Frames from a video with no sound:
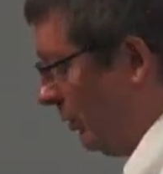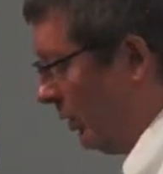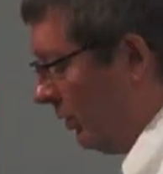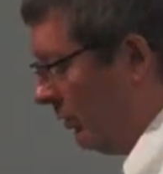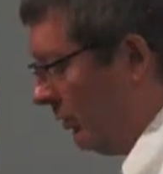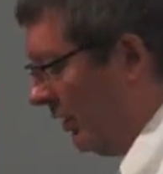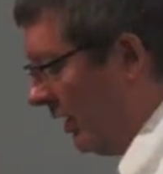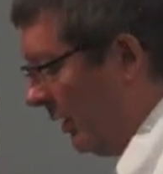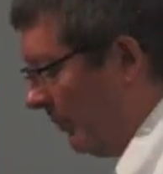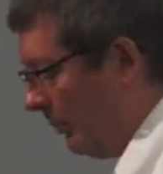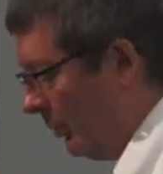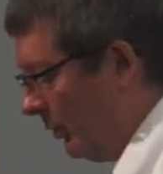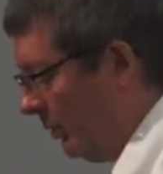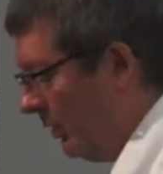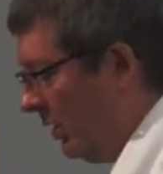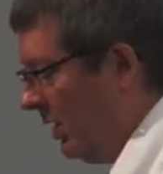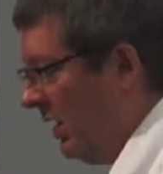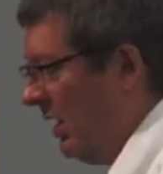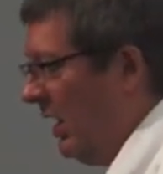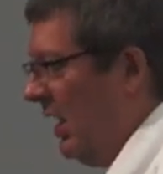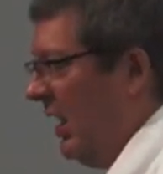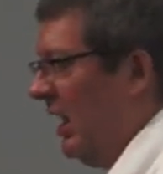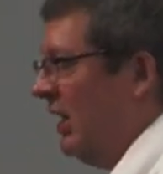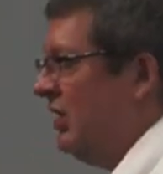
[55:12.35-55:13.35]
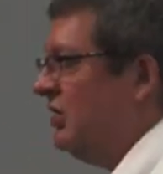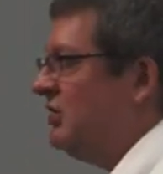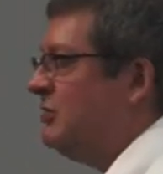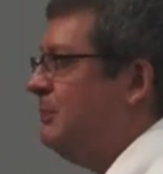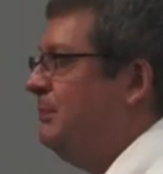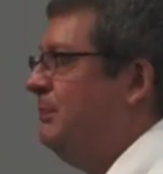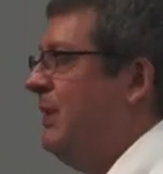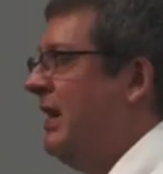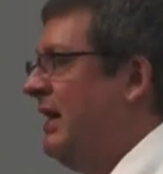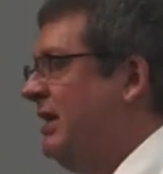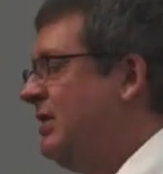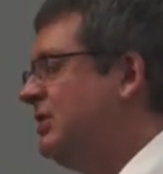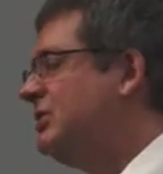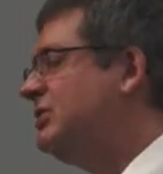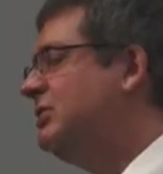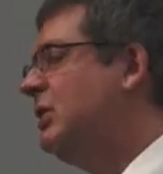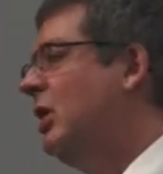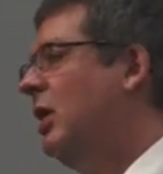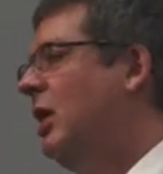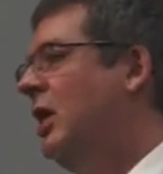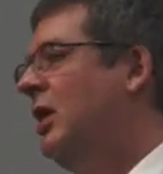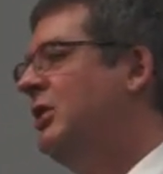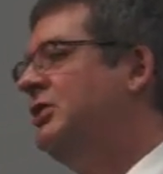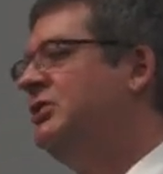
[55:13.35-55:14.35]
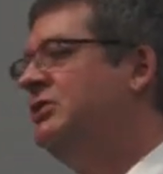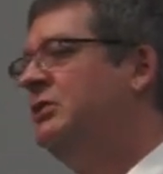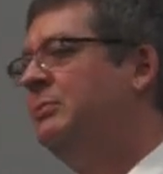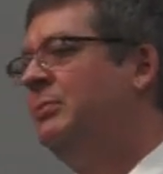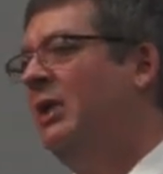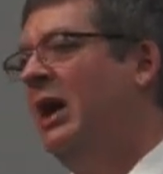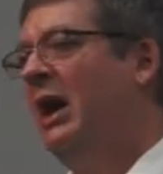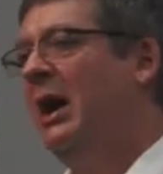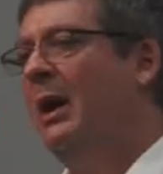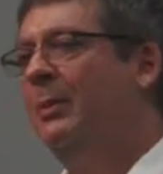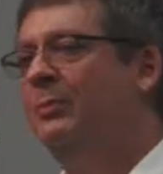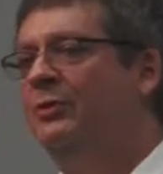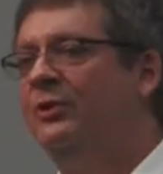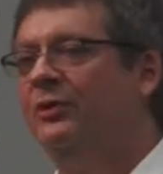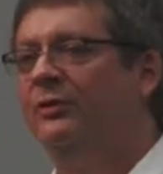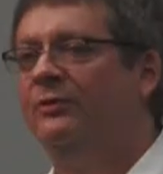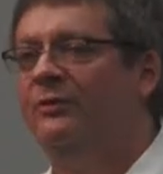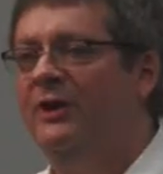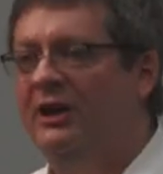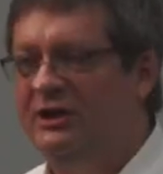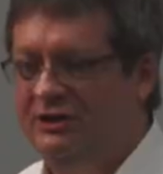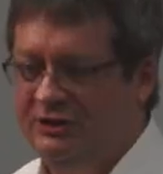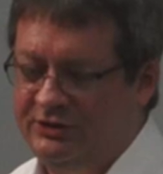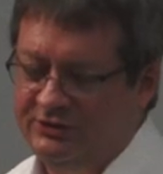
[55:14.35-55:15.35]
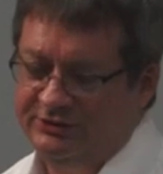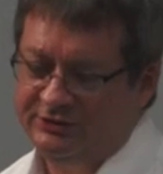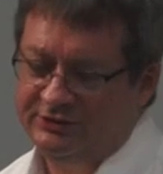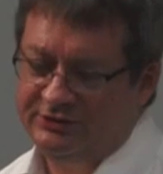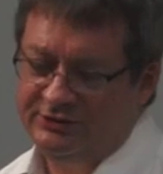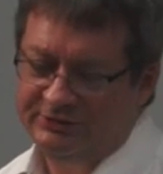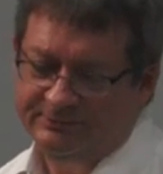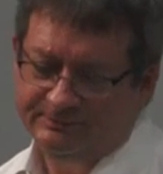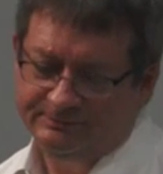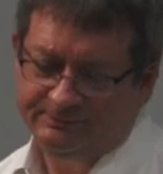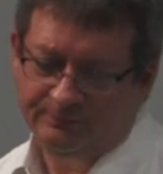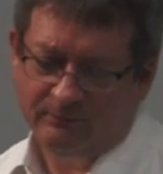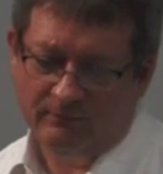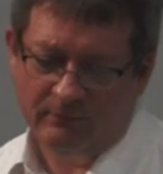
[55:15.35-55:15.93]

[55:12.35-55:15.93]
Programmer, and it's based on some observations.